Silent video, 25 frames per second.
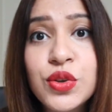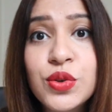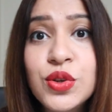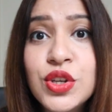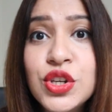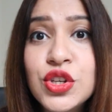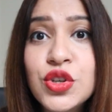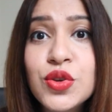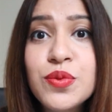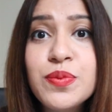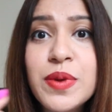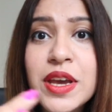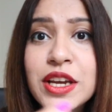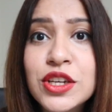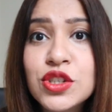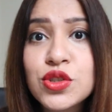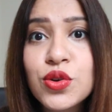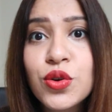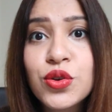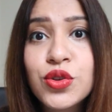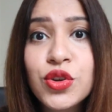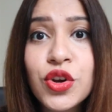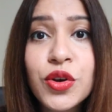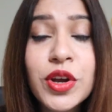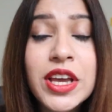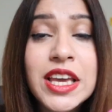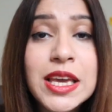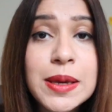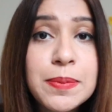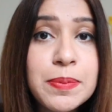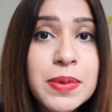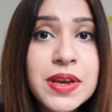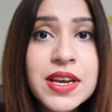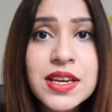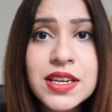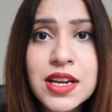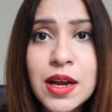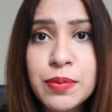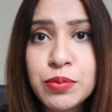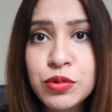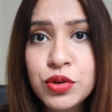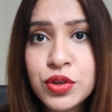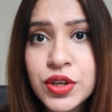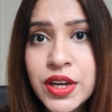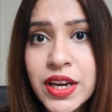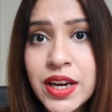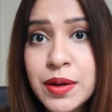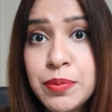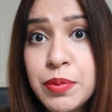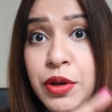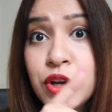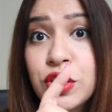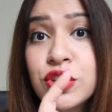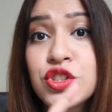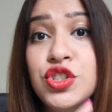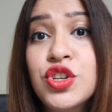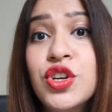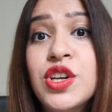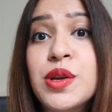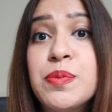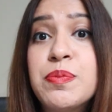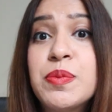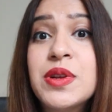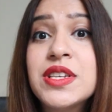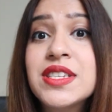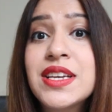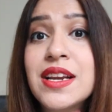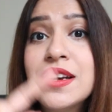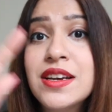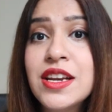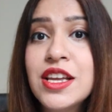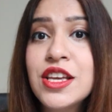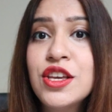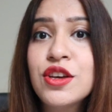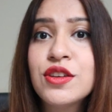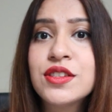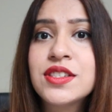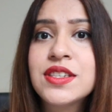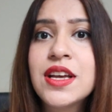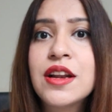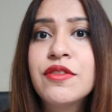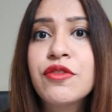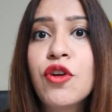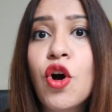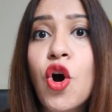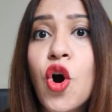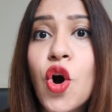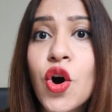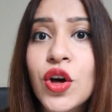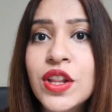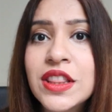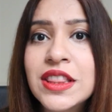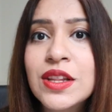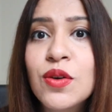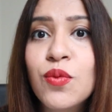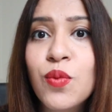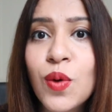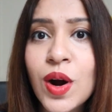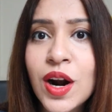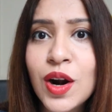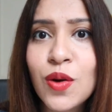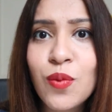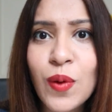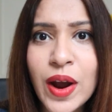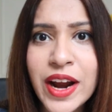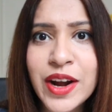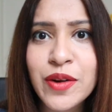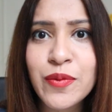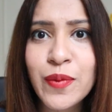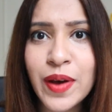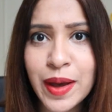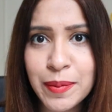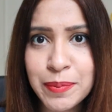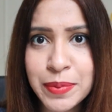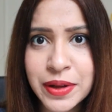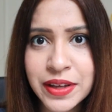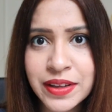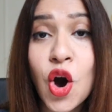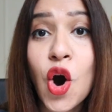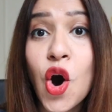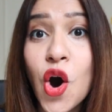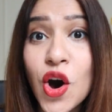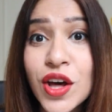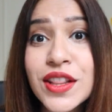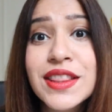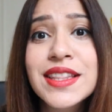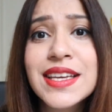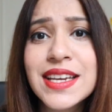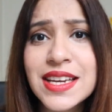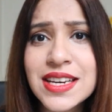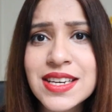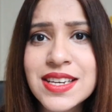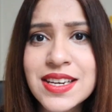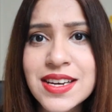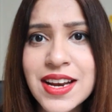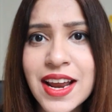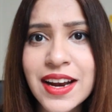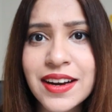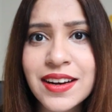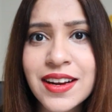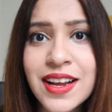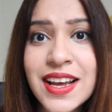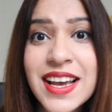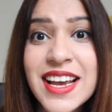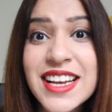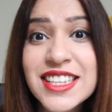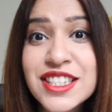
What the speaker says: You need to make sure you're keeping it up to date because you're representing yourself on the World Wide Web, on the internet.